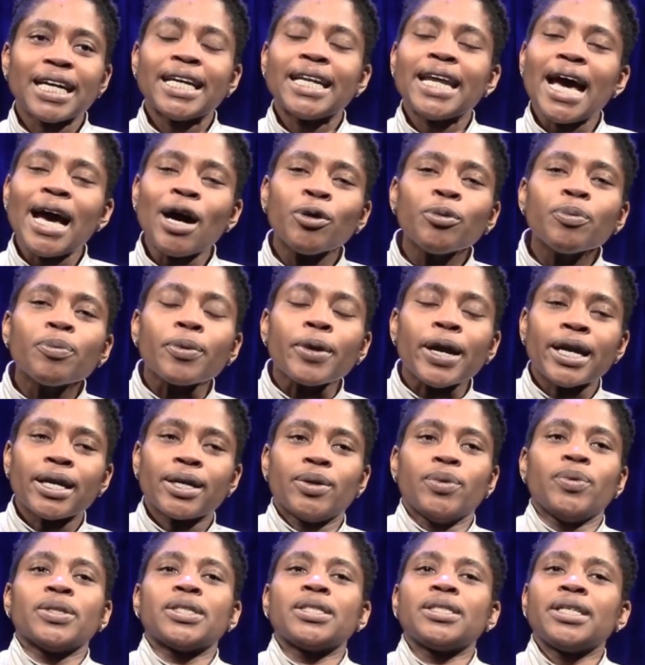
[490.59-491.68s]
An outbreak
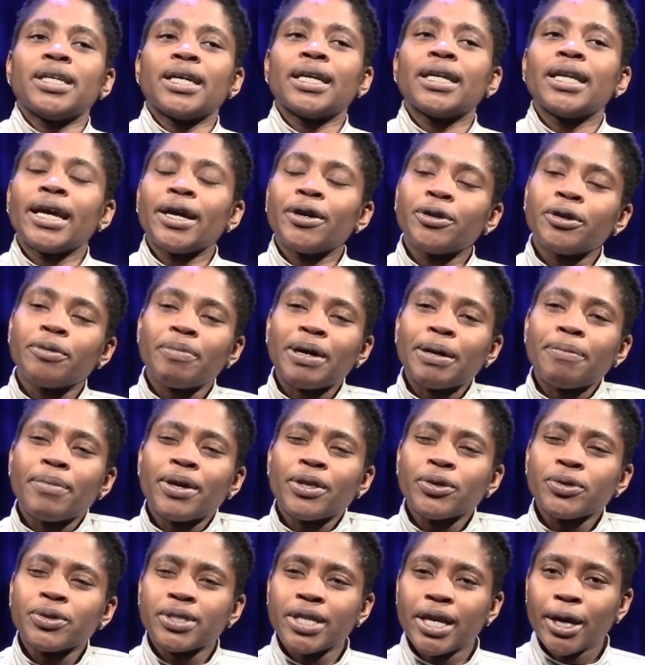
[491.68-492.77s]
was declared at my
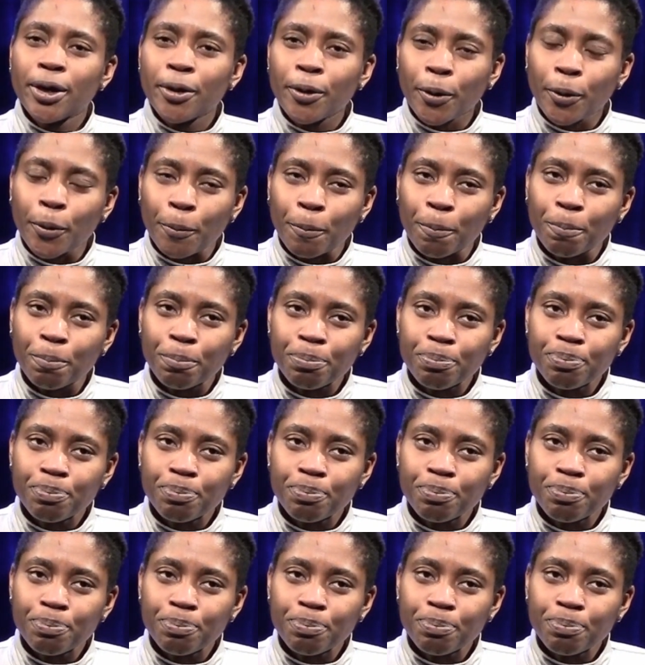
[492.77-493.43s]
mother's care home.